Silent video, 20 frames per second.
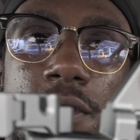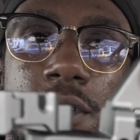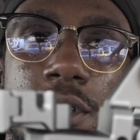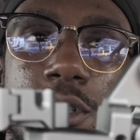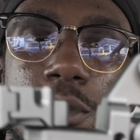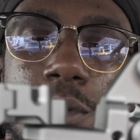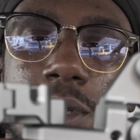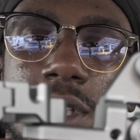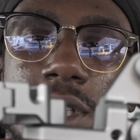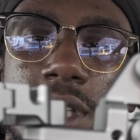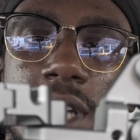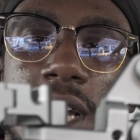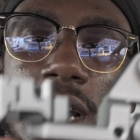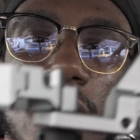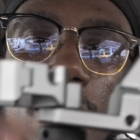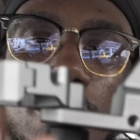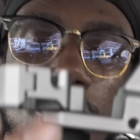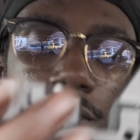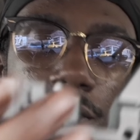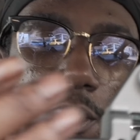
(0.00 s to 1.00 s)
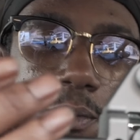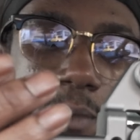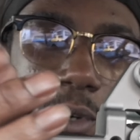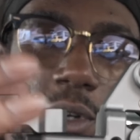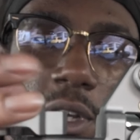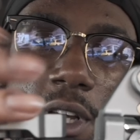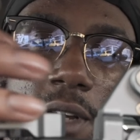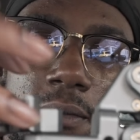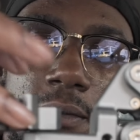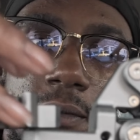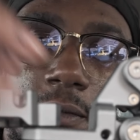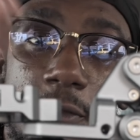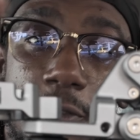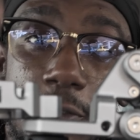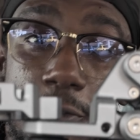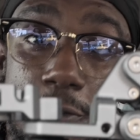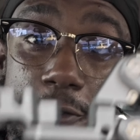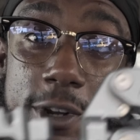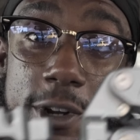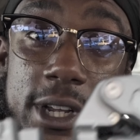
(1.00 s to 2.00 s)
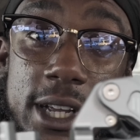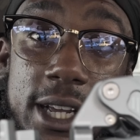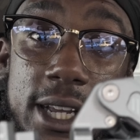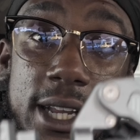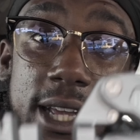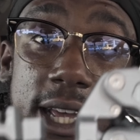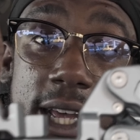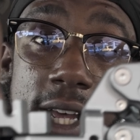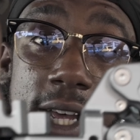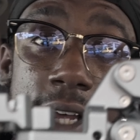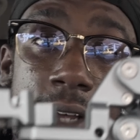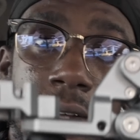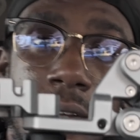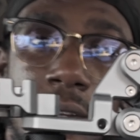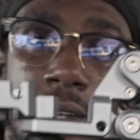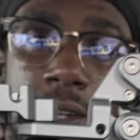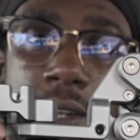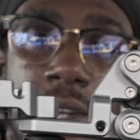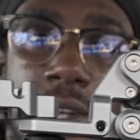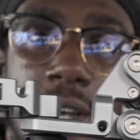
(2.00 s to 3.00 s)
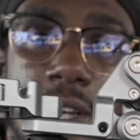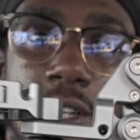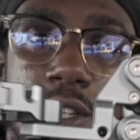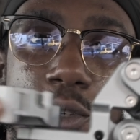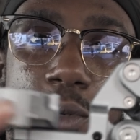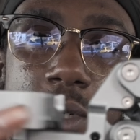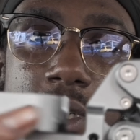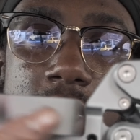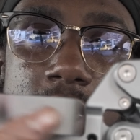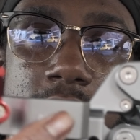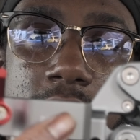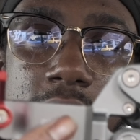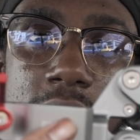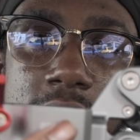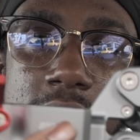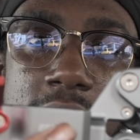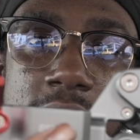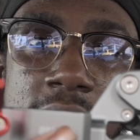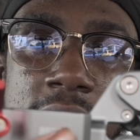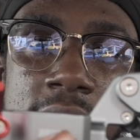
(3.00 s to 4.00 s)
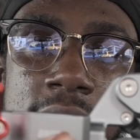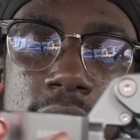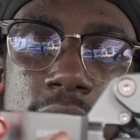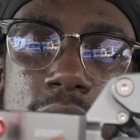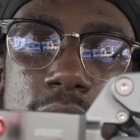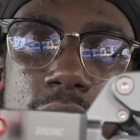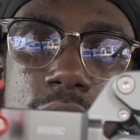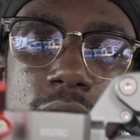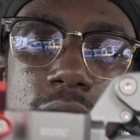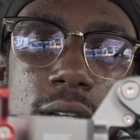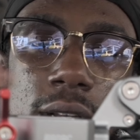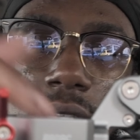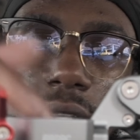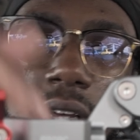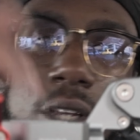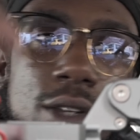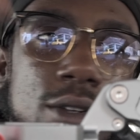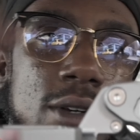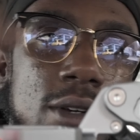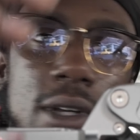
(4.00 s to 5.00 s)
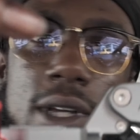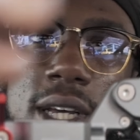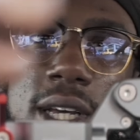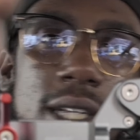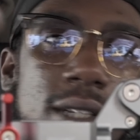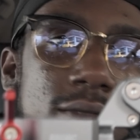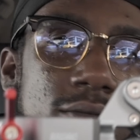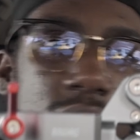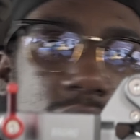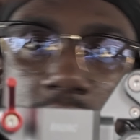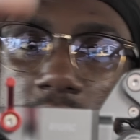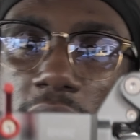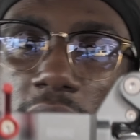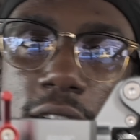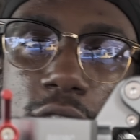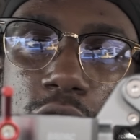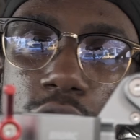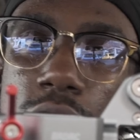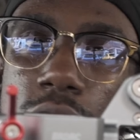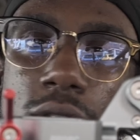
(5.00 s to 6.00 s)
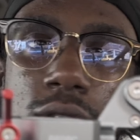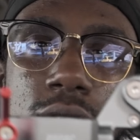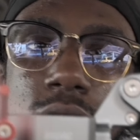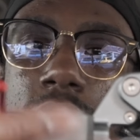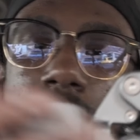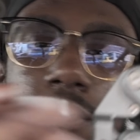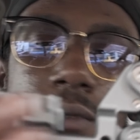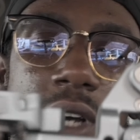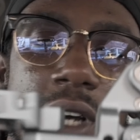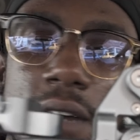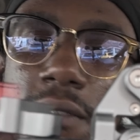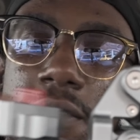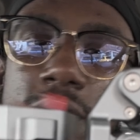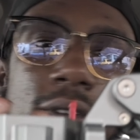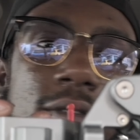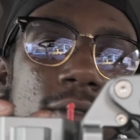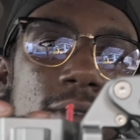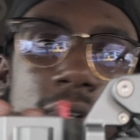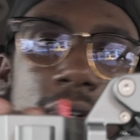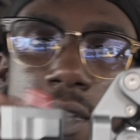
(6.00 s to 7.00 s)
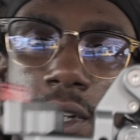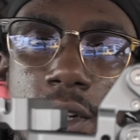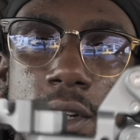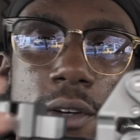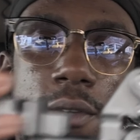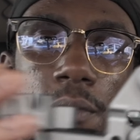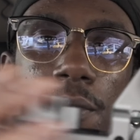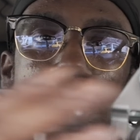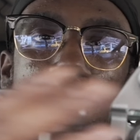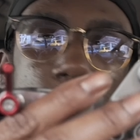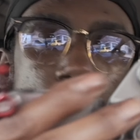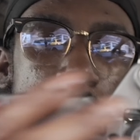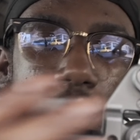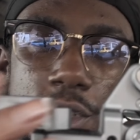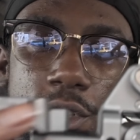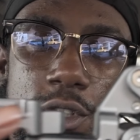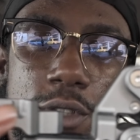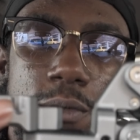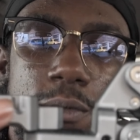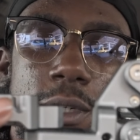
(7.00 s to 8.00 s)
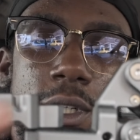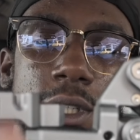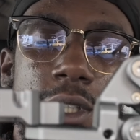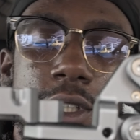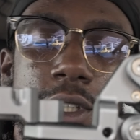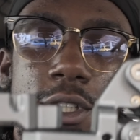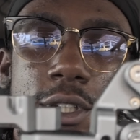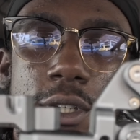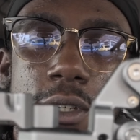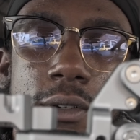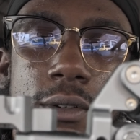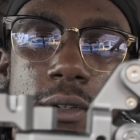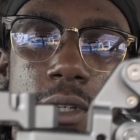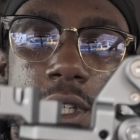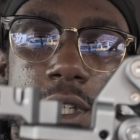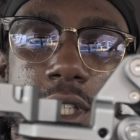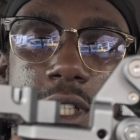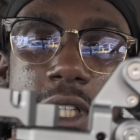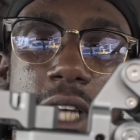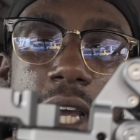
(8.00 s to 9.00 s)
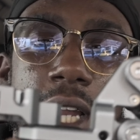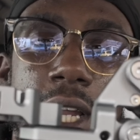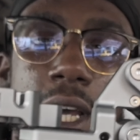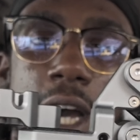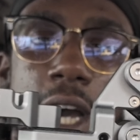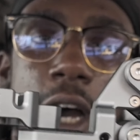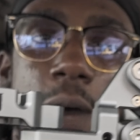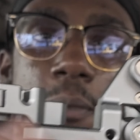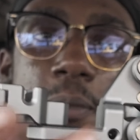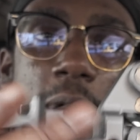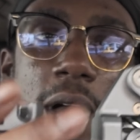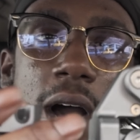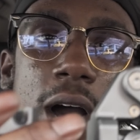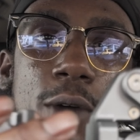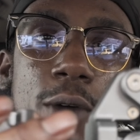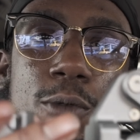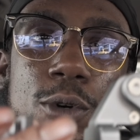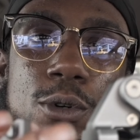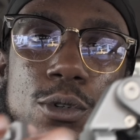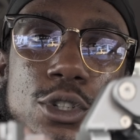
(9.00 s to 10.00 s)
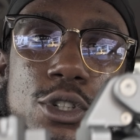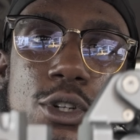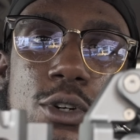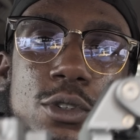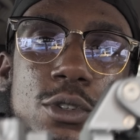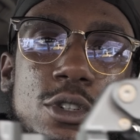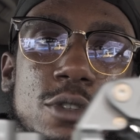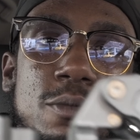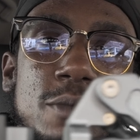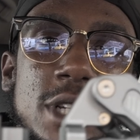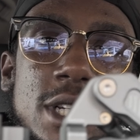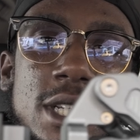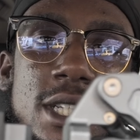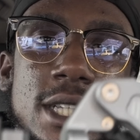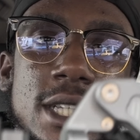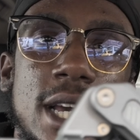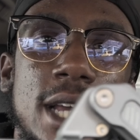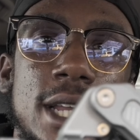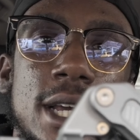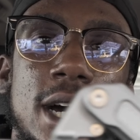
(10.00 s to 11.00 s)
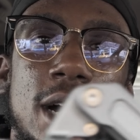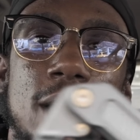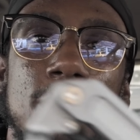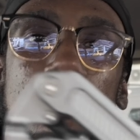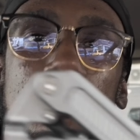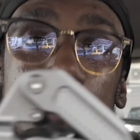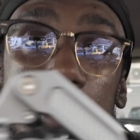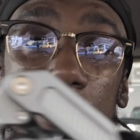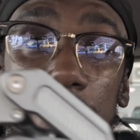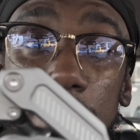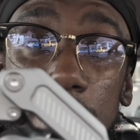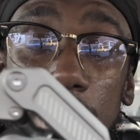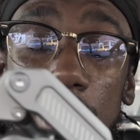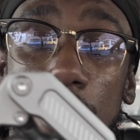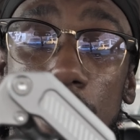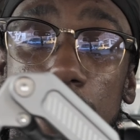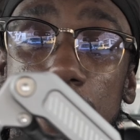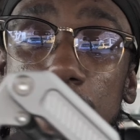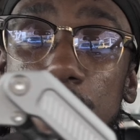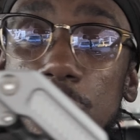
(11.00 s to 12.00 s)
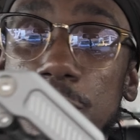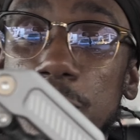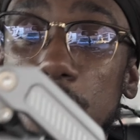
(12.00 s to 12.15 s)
If you twist that with your Pocket 3 in here and twist it to the side, then you can get side shots or whatever motion you want. So setting it up, I will show you me setting it up with the Osmo